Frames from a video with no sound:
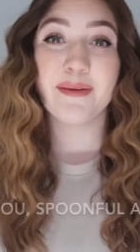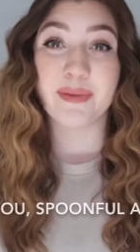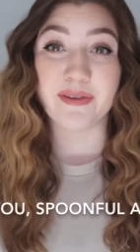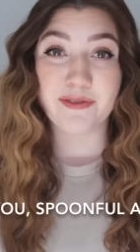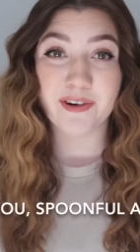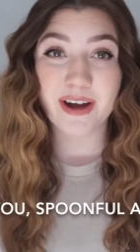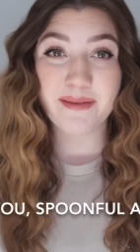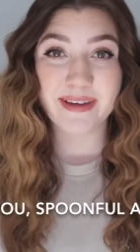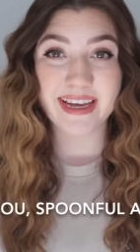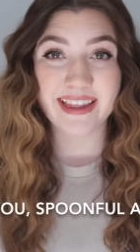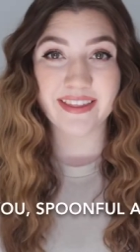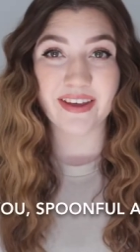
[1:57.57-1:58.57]
Before I
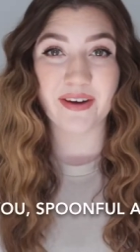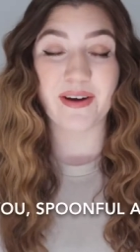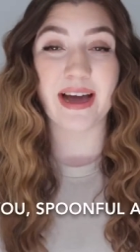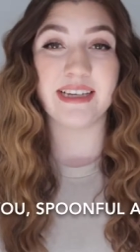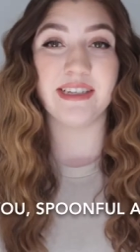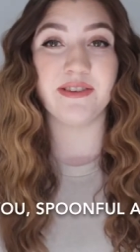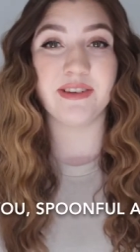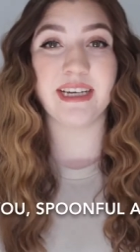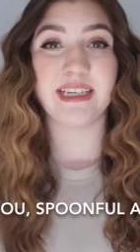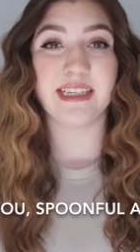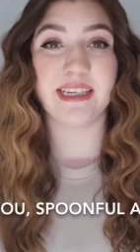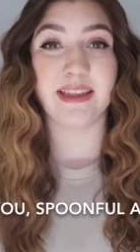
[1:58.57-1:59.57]
begin though, I do
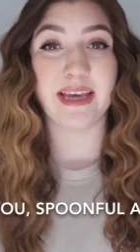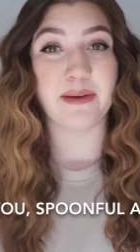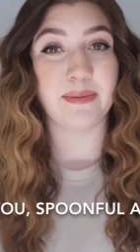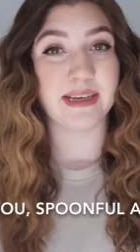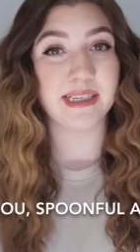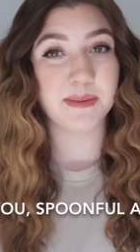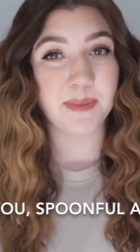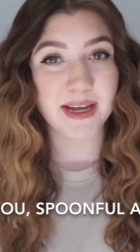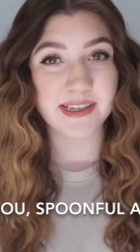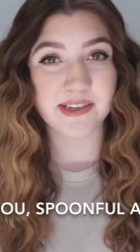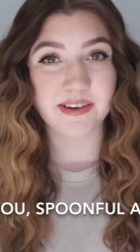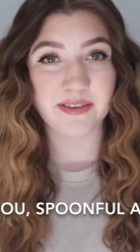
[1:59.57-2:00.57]
need to thank my
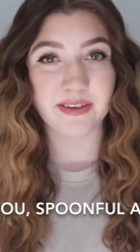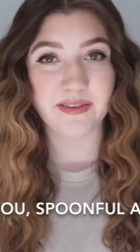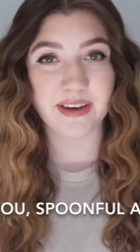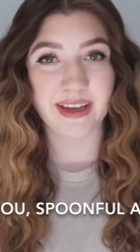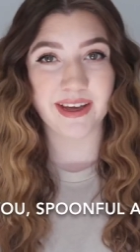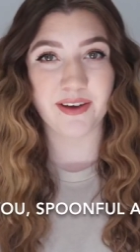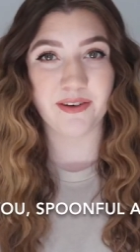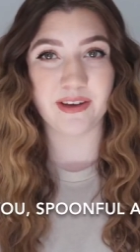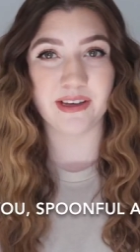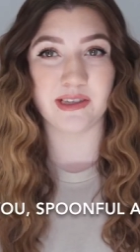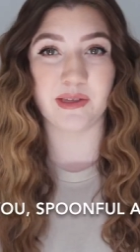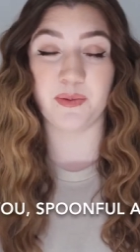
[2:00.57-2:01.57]
sponsor of the
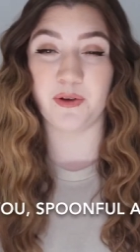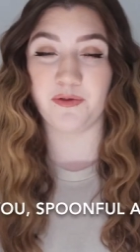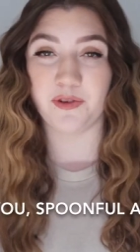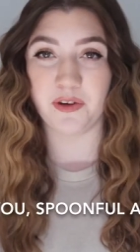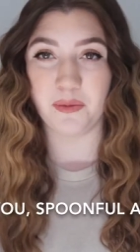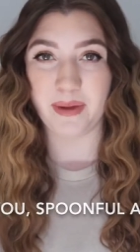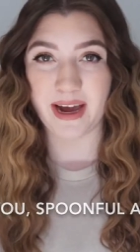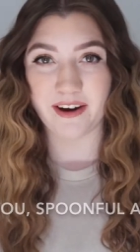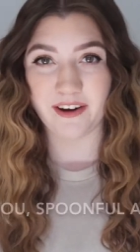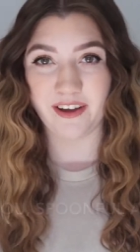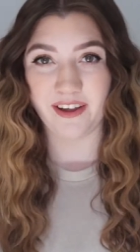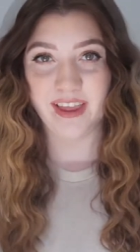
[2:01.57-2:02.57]
video, Spoonful Apparel.